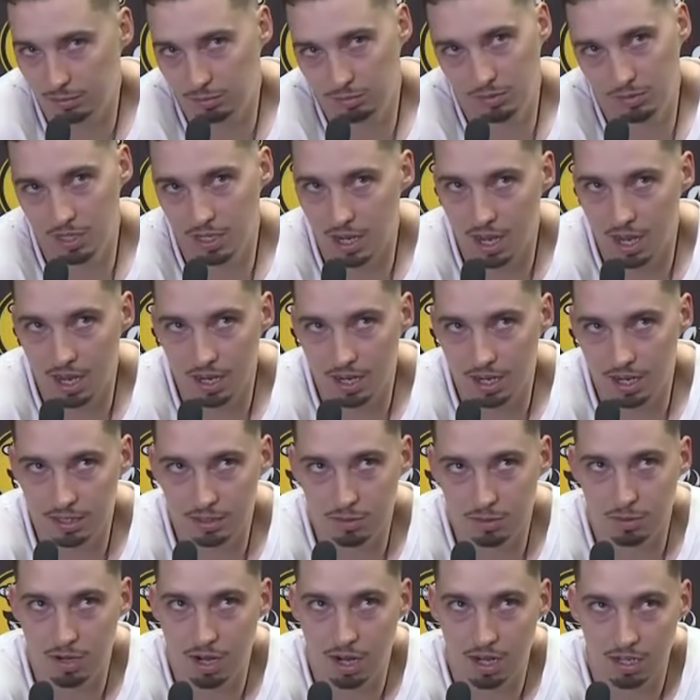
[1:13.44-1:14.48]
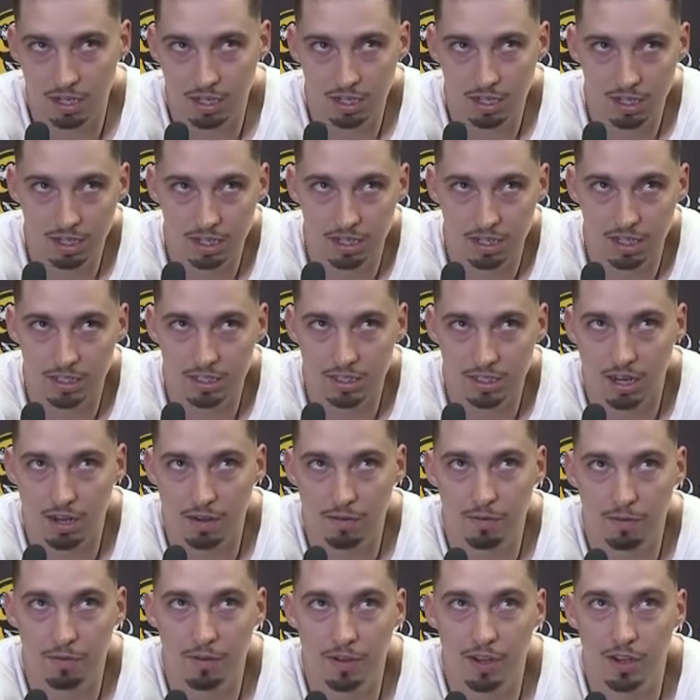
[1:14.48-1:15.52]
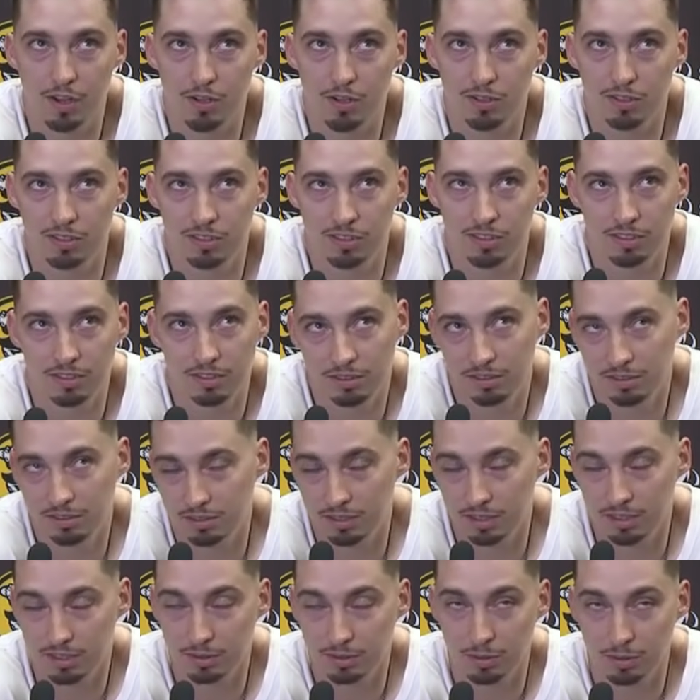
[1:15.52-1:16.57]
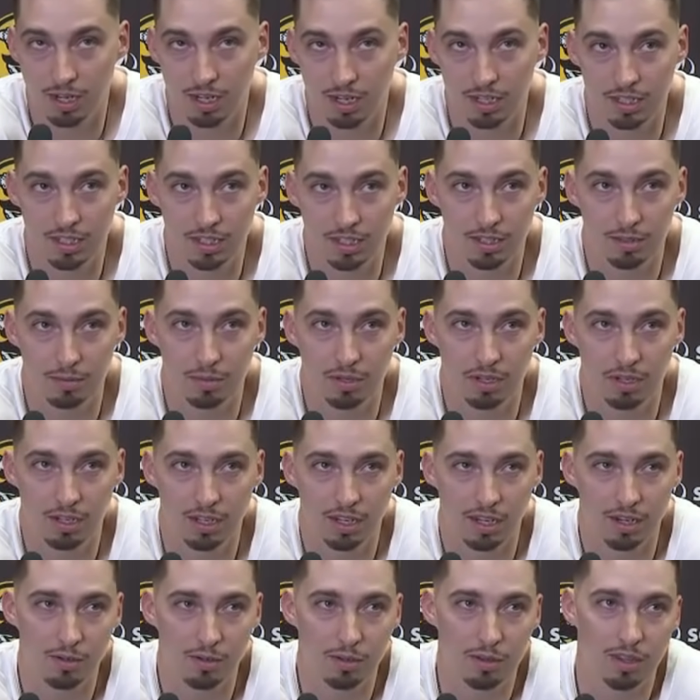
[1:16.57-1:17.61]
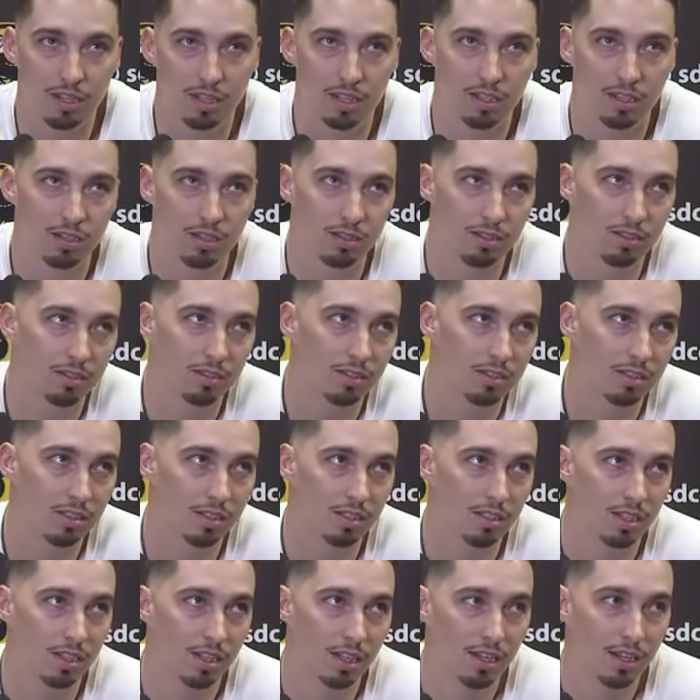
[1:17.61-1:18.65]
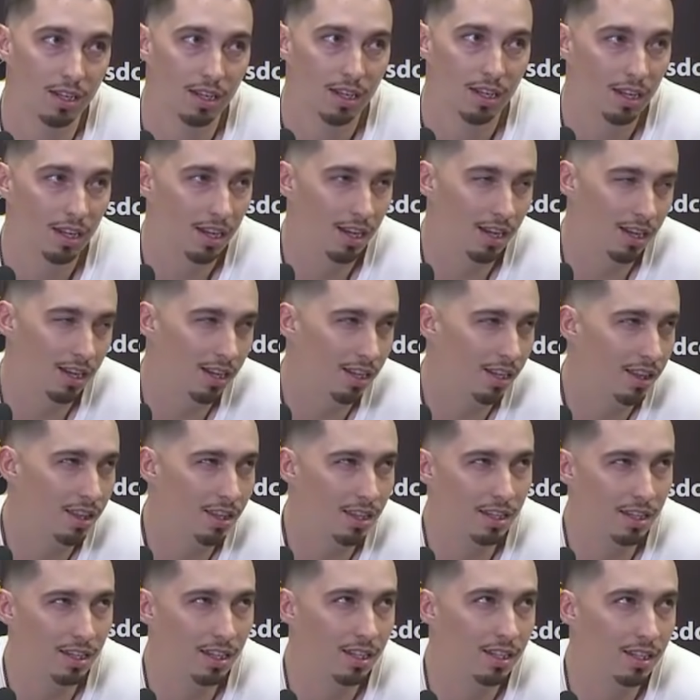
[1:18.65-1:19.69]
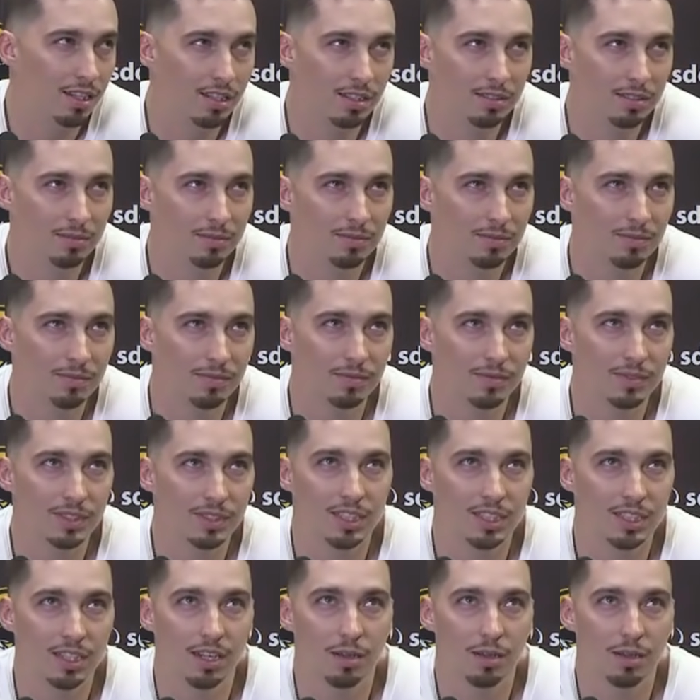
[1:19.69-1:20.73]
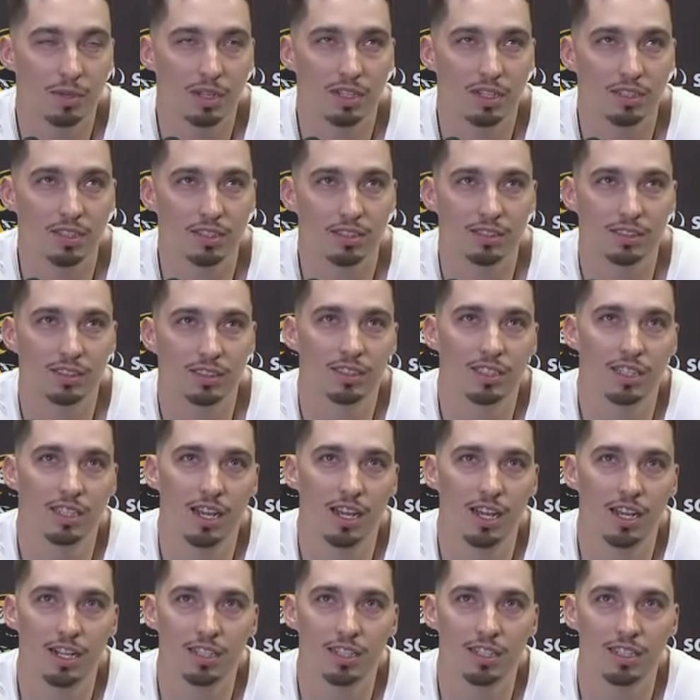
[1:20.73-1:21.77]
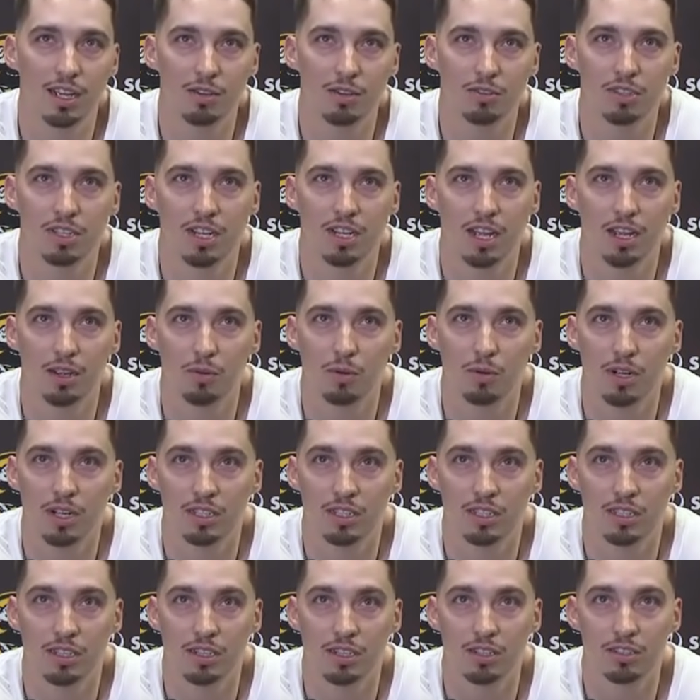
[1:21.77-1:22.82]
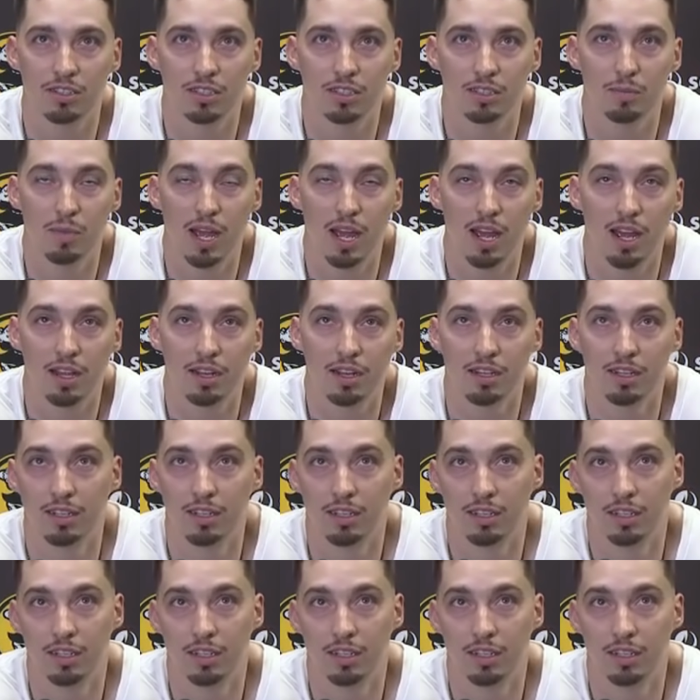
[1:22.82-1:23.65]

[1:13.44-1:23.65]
Today that's what I needed. That's how I felt, and that's what I did. But I don't think there's anything. I mean, just today, that's how today was. I was just mad.